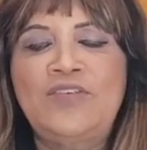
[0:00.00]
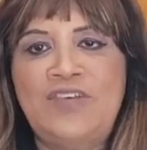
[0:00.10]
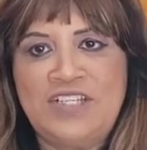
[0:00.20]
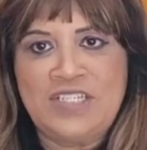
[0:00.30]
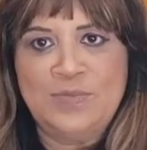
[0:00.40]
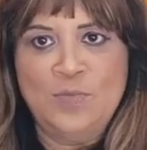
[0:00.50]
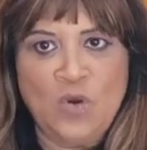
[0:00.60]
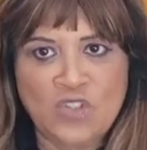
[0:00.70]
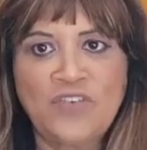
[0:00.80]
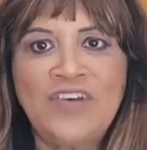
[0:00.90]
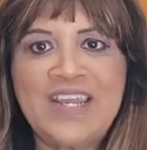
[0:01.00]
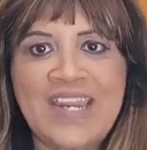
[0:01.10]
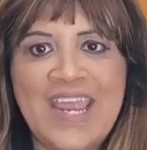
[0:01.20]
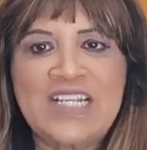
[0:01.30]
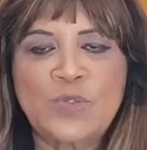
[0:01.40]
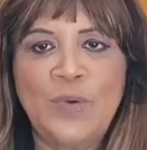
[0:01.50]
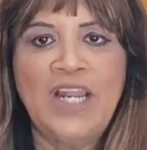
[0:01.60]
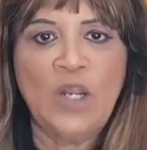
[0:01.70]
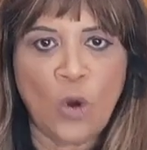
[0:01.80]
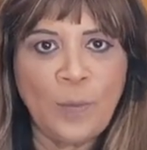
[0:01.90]
which most of her grades
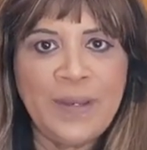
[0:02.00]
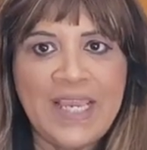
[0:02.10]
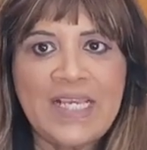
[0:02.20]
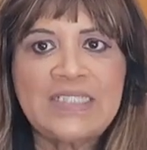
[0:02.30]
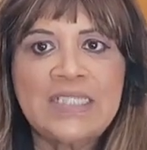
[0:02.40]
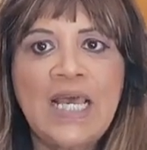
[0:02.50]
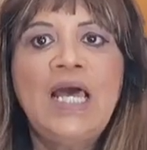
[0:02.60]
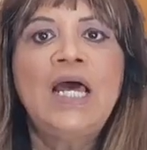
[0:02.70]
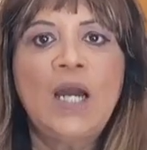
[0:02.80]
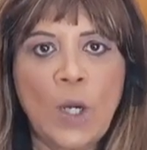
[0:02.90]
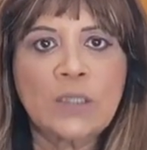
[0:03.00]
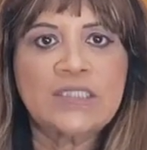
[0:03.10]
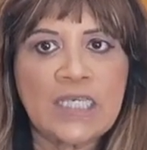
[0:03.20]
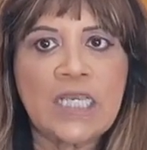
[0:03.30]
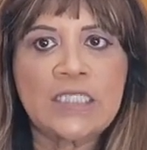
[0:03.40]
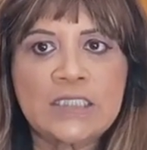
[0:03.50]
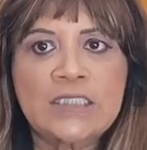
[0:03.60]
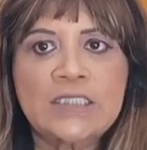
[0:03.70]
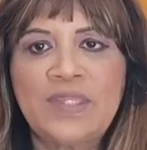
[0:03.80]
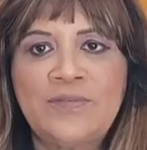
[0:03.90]
were low B's or
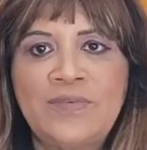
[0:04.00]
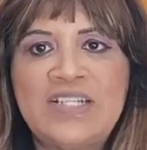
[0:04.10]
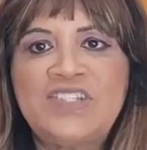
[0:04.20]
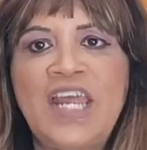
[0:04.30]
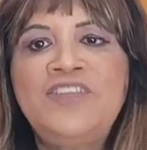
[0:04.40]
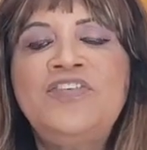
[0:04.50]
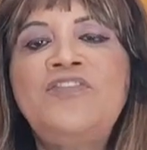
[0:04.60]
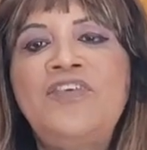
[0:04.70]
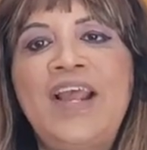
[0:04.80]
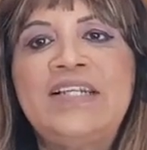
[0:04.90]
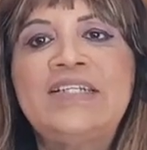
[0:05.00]
C's. When Jennifer failed